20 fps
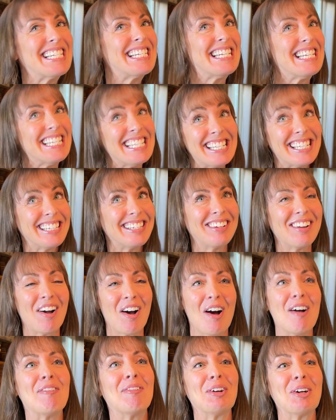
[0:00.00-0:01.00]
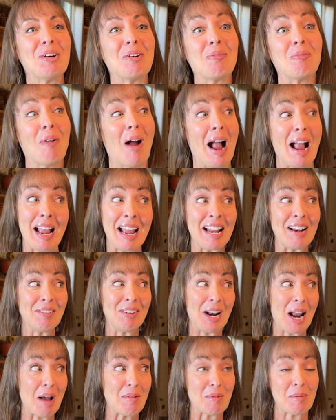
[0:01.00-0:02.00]
decent offer right
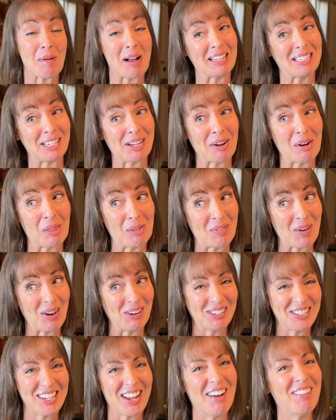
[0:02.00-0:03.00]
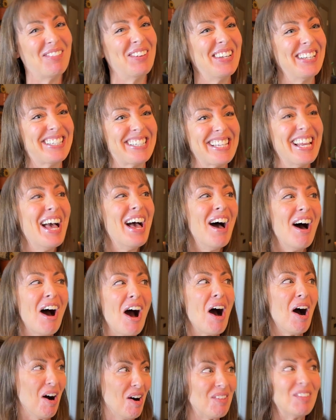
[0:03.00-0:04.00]
when I'm about to go to the post office,
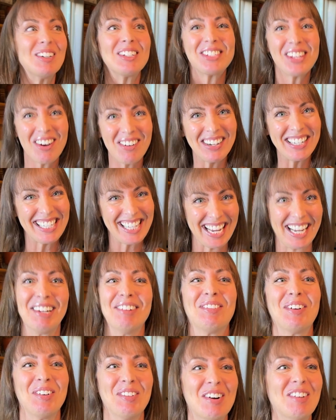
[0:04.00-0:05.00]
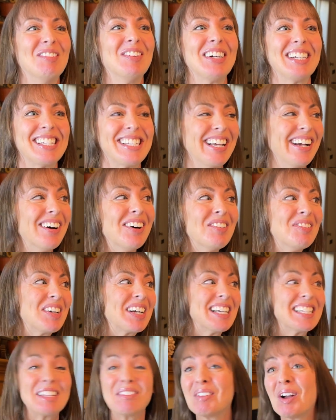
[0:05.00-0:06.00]
I'll almost always take it for one more sale,
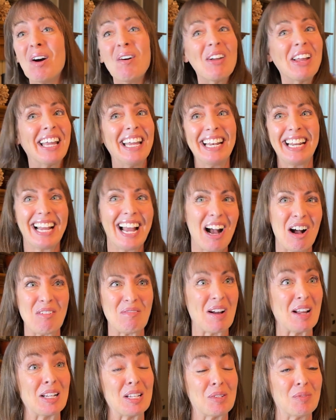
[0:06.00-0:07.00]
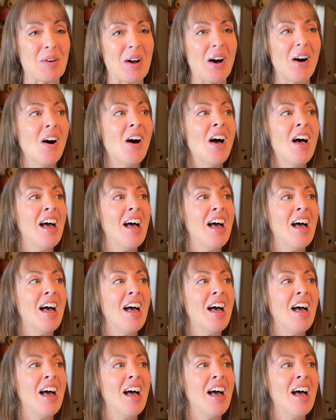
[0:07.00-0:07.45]
because I'm going anyhow. I might as well.